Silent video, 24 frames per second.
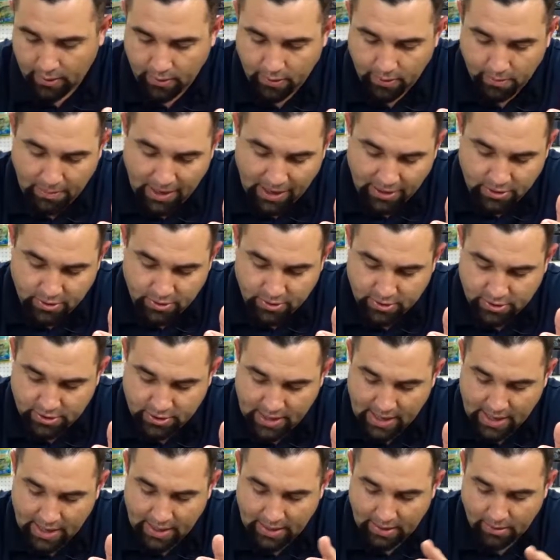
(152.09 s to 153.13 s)
the Matrix
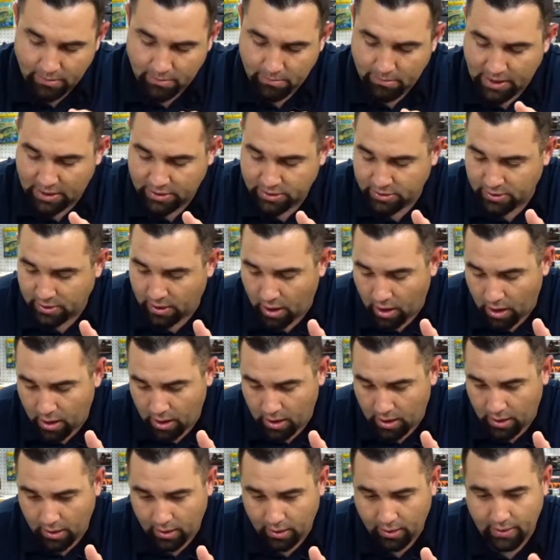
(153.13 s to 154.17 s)
Shad, Matrix
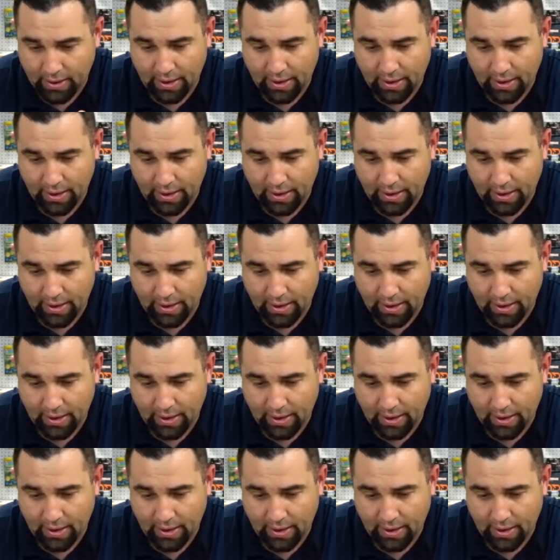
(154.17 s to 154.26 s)
Hog.